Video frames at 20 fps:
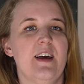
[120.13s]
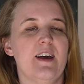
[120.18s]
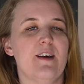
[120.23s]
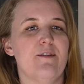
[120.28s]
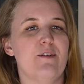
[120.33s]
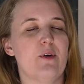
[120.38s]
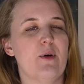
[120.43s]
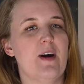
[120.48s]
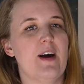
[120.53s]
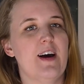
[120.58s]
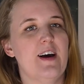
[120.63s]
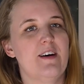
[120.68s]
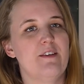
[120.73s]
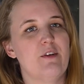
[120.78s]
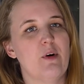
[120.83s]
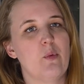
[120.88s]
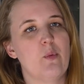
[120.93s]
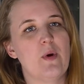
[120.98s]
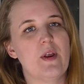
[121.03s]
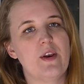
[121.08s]
If you
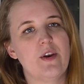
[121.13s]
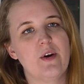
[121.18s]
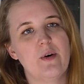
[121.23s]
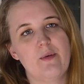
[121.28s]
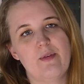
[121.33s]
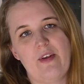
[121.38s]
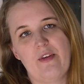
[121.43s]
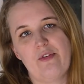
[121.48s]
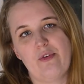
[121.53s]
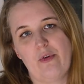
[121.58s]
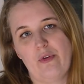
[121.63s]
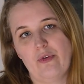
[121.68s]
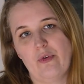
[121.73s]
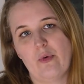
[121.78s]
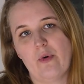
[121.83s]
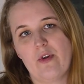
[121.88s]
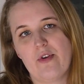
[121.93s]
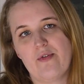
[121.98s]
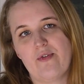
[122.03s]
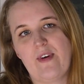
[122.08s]
have a window that's not
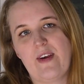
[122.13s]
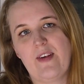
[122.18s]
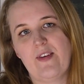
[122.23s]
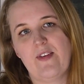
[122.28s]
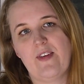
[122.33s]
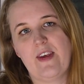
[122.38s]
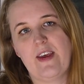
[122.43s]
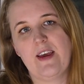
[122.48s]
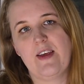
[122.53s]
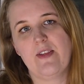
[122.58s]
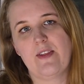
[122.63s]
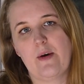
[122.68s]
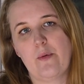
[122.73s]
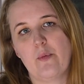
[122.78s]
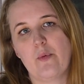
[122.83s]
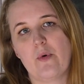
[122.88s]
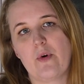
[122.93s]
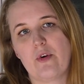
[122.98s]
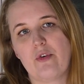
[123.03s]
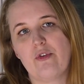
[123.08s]
north-facing,
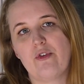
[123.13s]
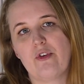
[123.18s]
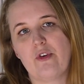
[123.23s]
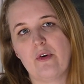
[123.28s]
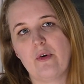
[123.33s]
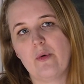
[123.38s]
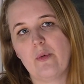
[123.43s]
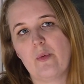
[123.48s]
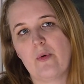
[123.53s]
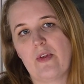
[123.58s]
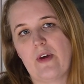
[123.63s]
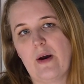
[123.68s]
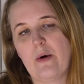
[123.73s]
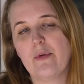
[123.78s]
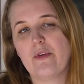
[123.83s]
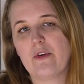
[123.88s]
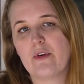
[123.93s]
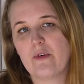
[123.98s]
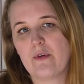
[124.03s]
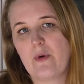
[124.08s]
that works too
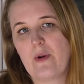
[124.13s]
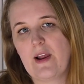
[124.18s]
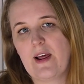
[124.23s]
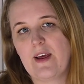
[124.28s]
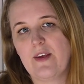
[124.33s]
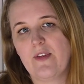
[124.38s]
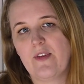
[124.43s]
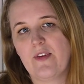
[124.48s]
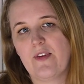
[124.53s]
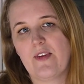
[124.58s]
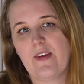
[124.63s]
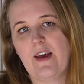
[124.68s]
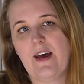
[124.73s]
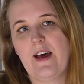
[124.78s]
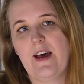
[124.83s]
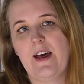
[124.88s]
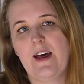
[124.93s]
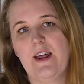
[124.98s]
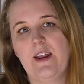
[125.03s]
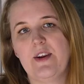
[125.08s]
without the grow lights,
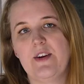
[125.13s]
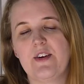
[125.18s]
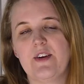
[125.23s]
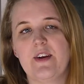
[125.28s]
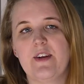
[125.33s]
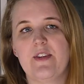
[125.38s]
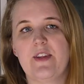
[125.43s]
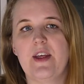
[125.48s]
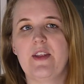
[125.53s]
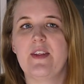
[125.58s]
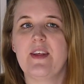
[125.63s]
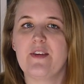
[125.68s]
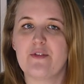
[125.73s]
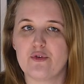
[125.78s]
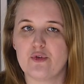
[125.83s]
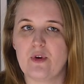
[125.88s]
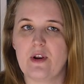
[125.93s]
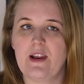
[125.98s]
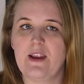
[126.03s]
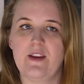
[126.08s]
and that
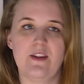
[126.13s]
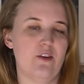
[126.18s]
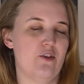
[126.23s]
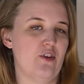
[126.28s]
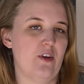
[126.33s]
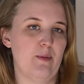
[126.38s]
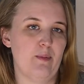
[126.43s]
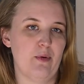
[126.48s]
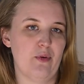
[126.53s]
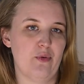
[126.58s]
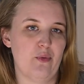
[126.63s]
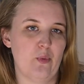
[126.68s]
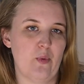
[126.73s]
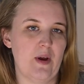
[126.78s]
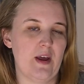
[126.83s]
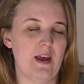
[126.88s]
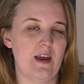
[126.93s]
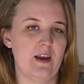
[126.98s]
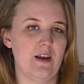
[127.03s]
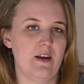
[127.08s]
is really the cheapest
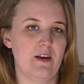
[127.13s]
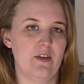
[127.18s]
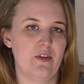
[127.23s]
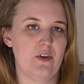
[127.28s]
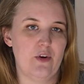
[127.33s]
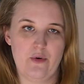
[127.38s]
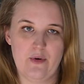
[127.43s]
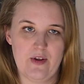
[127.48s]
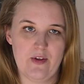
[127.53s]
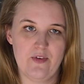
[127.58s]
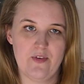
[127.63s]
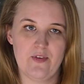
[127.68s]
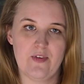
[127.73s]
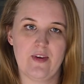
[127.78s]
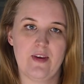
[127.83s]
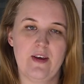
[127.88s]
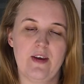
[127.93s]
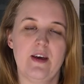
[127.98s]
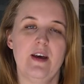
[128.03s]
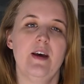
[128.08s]
way there is.
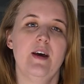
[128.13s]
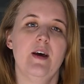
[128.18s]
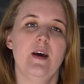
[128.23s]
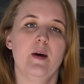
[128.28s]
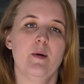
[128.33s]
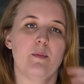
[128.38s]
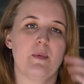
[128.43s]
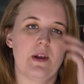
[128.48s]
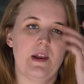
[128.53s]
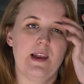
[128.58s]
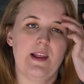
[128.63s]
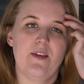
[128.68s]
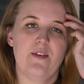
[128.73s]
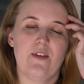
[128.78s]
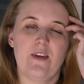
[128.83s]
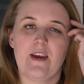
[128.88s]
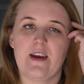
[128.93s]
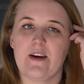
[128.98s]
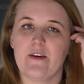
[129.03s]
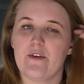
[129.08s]
But at
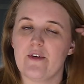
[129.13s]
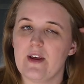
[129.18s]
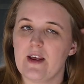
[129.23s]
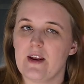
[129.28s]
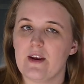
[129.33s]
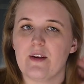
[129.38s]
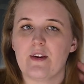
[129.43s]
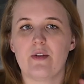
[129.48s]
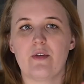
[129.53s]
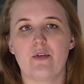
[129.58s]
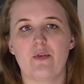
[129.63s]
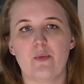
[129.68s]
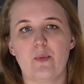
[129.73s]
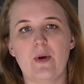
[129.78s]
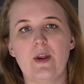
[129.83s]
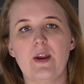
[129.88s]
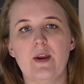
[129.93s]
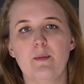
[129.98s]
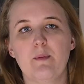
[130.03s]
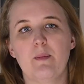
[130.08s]
least here in
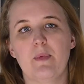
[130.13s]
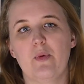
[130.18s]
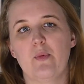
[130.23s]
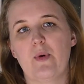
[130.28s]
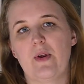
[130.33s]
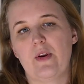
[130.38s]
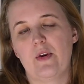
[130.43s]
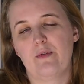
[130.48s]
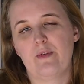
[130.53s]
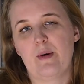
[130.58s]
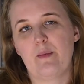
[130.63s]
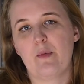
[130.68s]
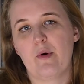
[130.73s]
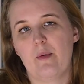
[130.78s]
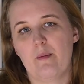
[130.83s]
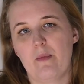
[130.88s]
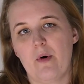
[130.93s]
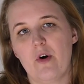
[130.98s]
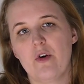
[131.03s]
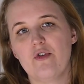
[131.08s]
Sweden, between November
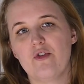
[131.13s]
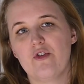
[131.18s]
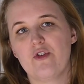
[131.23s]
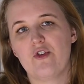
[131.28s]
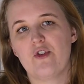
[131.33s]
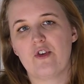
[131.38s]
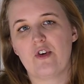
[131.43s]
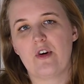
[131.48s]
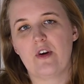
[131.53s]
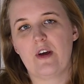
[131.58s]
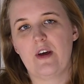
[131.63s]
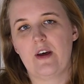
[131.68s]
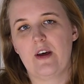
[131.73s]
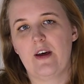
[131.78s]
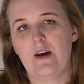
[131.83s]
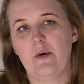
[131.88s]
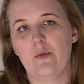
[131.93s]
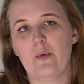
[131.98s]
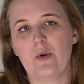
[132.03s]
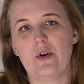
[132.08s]
and March,
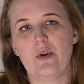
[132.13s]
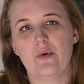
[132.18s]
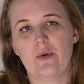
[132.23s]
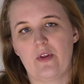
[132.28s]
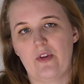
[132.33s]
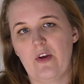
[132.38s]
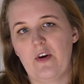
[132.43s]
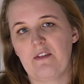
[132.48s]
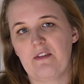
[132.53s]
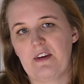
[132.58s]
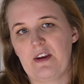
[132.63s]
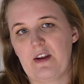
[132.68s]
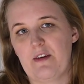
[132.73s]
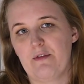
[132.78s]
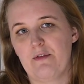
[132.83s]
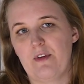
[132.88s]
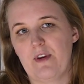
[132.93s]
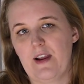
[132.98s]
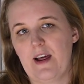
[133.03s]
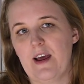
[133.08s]
we do not have
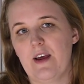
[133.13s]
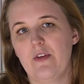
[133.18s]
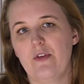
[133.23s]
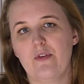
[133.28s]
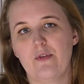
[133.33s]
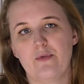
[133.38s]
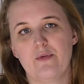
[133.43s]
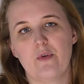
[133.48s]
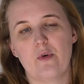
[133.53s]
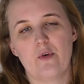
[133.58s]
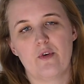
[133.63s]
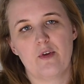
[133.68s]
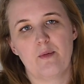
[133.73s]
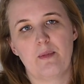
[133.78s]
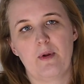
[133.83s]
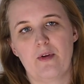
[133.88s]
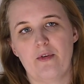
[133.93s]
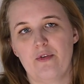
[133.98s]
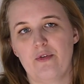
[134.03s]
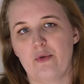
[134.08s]
enough light for the
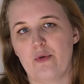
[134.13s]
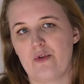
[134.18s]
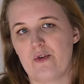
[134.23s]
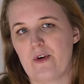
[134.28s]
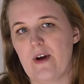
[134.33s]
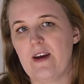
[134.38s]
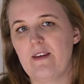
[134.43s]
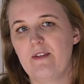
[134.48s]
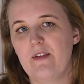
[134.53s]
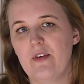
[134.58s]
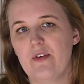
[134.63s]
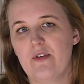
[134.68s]
plants to thrive,